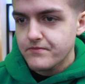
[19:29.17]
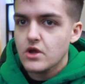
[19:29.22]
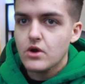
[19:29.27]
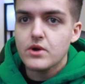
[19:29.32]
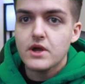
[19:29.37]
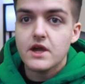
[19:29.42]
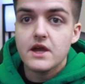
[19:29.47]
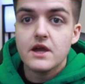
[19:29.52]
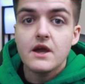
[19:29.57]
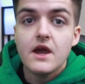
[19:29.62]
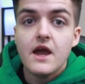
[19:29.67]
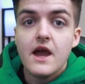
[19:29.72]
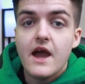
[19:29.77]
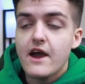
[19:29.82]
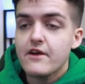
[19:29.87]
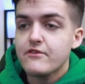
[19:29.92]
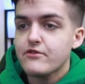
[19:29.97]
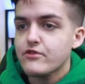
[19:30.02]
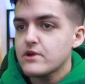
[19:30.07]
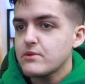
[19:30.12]
Okay,
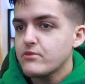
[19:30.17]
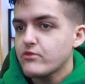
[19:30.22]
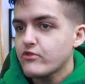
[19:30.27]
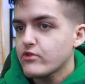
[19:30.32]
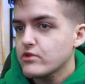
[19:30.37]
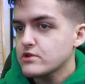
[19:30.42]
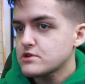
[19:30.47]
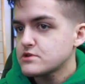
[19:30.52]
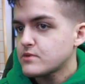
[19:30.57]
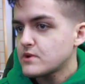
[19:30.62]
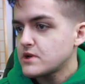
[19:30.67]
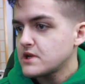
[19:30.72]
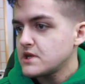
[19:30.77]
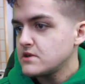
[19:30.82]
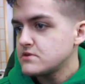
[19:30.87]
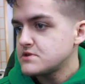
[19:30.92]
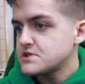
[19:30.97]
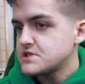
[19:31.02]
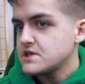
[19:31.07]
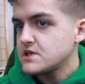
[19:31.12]
at frame 420,
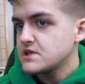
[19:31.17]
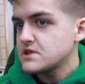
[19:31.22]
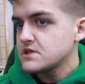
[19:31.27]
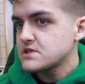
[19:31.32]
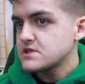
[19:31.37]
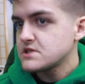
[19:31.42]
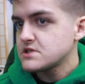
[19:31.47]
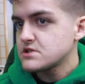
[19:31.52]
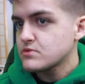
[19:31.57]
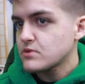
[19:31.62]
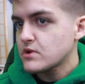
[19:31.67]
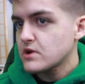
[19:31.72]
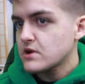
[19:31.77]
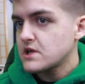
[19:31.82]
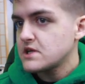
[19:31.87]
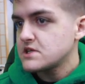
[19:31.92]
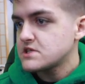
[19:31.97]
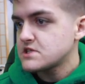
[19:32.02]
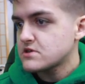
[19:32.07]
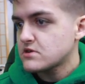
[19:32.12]
you see this is where
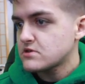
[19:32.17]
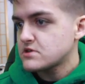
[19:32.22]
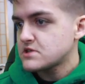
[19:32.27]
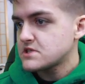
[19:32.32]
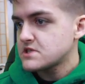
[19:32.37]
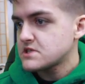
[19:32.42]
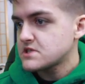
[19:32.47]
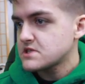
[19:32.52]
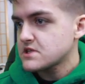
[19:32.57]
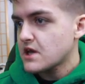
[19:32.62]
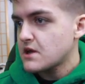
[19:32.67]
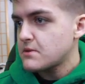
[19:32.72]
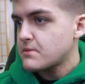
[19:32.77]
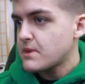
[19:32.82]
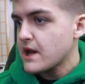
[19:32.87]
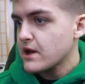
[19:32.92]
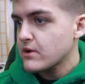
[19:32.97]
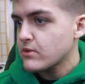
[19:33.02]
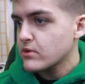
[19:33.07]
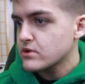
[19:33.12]
he starts to slide
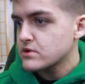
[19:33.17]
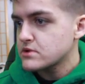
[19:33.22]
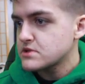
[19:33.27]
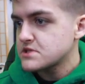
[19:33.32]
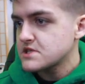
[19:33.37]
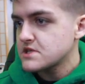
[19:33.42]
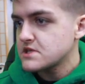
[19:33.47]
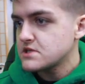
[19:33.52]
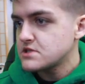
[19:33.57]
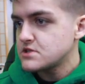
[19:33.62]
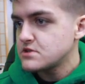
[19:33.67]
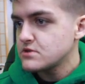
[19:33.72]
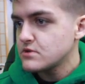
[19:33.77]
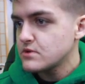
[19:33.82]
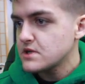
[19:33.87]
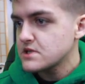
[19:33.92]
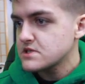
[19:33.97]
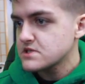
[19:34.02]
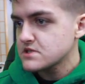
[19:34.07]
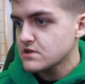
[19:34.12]
backwards into
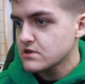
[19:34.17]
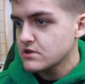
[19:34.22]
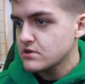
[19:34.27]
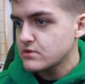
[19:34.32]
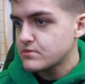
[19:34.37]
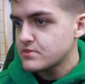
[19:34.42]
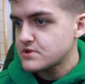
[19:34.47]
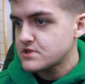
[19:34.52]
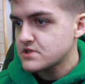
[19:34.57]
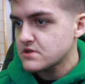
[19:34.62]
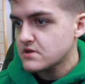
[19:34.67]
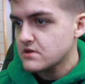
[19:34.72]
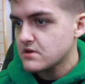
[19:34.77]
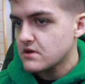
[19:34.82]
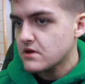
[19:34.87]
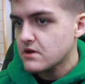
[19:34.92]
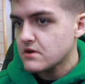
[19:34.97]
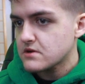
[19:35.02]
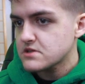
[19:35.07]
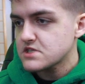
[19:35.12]
his looped
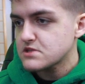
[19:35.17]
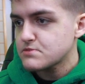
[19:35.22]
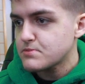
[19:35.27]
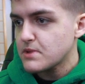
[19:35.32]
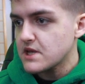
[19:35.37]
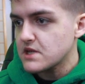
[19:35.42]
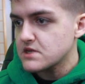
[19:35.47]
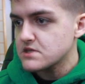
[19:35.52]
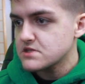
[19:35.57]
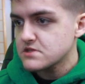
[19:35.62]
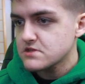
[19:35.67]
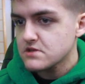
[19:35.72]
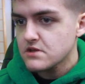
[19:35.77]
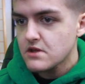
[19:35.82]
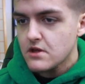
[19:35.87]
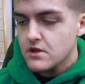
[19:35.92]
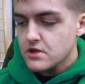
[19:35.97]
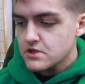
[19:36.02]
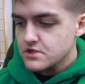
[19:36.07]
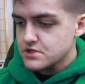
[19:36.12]
space.
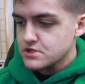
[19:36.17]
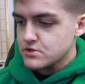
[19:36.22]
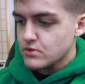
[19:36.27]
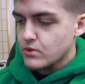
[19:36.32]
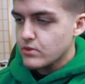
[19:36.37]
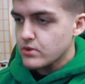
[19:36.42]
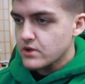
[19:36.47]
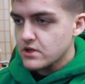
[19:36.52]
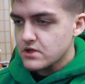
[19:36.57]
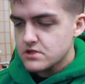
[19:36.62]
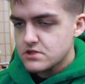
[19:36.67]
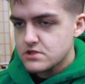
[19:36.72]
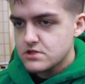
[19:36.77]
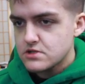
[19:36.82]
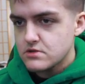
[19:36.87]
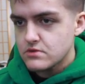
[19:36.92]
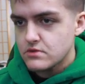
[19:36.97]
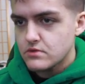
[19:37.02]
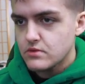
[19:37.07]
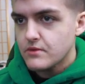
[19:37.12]
So what we're going to
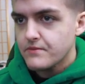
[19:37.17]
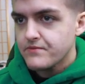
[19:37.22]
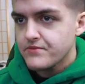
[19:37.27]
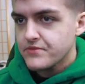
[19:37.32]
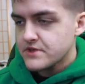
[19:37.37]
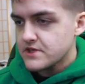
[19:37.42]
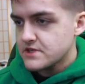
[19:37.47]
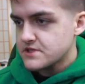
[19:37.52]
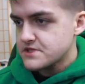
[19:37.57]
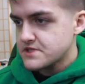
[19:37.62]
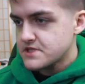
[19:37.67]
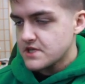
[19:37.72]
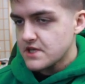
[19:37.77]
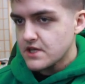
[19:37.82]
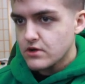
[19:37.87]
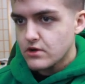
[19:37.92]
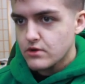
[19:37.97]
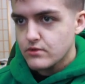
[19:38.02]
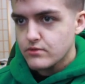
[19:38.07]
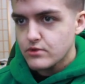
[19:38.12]
do is
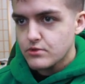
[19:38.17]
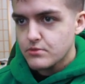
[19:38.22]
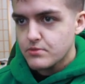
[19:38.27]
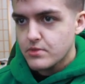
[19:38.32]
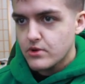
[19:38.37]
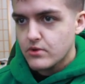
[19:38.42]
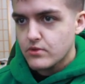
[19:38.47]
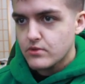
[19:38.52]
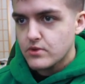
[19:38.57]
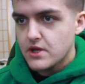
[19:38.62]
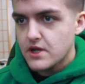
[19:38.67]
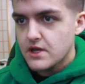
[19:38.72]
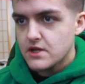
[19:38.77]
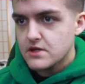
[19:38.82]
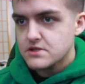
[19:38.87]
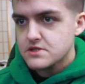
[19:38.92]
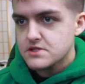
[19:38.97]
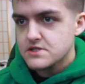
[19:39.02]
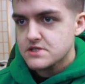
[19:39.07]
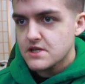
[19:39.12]
take our root bone
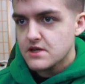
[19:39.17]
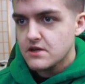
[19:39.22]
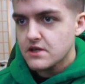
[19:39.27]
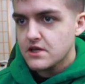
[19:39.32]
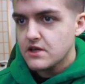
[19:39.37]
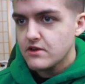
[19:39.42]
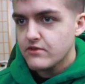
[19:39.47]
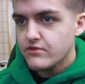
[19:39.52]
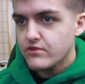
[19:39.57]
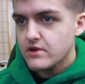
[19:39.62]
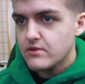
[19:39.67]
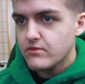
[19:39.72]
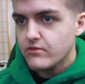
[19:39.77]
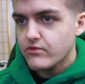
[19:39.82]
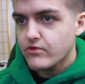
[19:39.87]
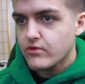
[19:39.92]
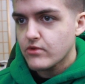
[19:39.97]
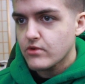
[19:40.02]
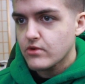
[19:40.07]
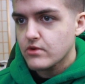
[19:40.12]
and set a keyframe
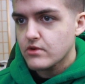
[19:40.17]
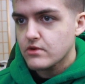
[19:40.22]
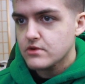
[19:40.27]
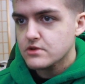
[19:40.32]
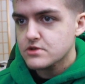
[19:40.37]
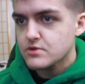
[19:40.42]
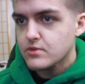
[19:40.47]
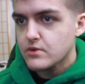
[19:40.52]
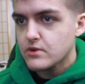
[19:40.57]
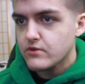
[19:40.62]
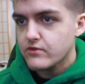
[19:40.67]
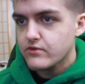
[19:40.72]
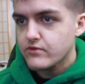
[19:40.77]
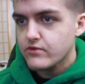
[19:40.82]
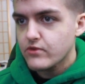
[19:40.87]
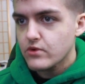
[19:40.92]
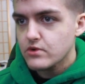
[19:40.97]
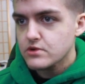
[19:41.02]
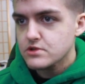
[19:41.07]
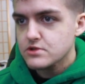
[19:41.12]
for
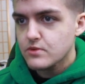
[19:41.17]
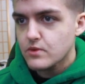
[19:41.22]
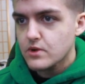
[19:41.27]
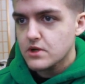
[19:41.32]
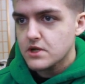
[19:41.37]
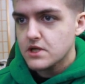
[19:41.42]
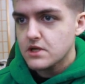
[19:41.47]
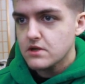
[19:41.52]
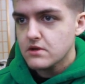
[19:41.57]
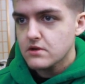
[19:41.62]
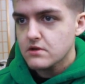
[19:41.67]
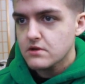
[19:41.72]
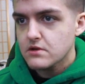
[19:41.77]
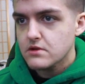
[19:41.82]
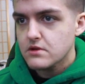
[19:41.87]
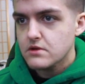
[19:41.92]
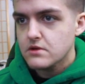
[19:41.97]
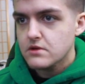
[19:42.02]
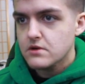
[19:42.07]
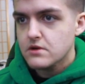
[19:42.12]
420,
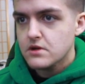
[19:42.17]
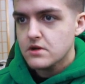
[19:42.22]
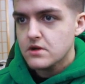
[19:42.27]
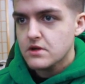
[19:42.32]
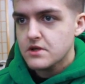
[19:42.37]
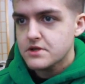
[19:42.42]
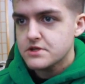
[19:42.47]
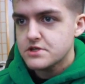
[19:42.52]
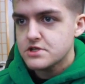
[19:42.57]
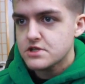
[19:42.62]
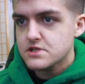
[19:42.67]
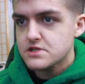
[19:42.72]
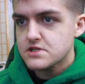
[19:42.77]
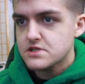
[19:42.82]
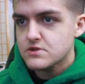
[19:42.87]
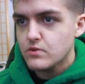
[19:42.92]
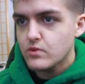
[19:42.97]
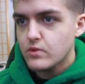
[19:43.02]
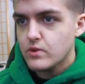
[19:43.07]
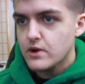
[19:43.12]

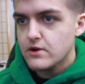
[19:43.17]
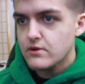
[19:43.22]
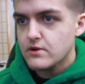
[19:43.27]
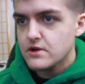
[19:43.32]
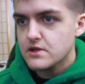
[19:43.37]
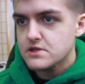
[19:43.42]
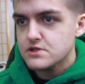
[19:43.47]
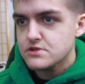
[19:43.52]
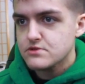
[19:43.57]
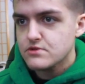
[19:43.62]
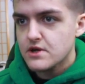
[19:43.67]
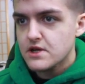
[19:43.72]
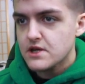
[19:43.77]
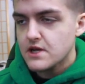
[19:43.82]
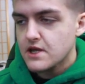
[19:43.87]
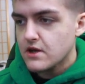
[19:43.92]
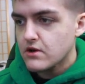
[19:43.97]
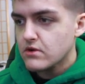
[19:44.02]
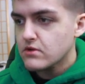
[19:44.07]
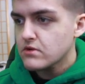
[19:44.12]
just where it is right
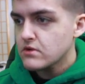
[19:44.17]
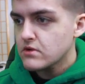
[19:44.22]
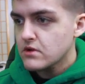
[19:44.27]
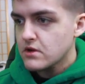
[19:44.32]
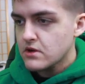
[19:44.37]
now.